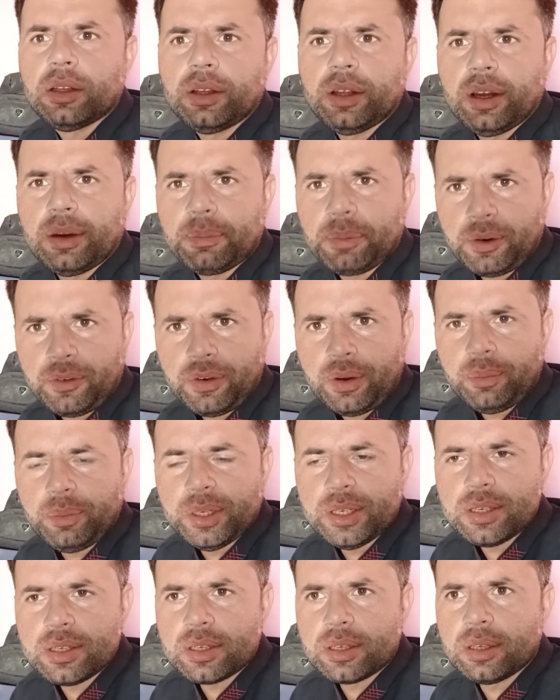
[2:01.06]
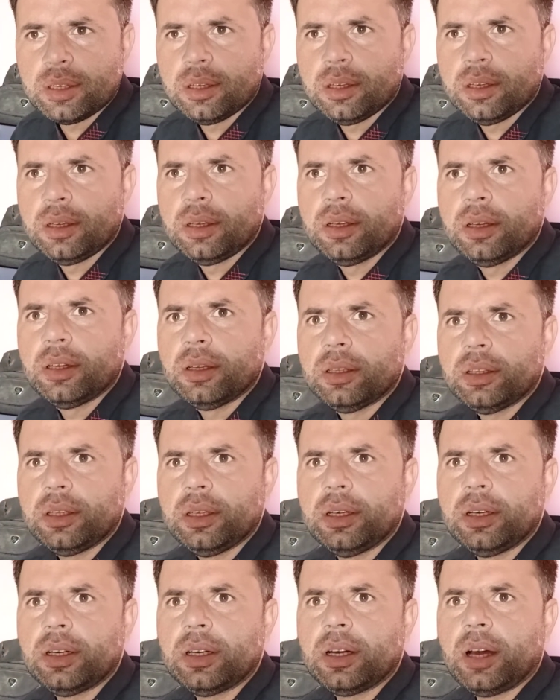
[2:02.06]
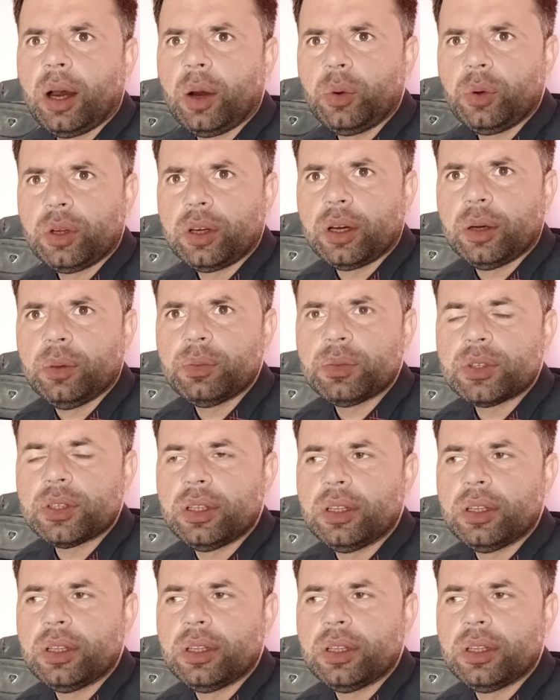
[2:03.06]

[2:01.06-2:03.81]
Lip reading: their performance, their outcomes,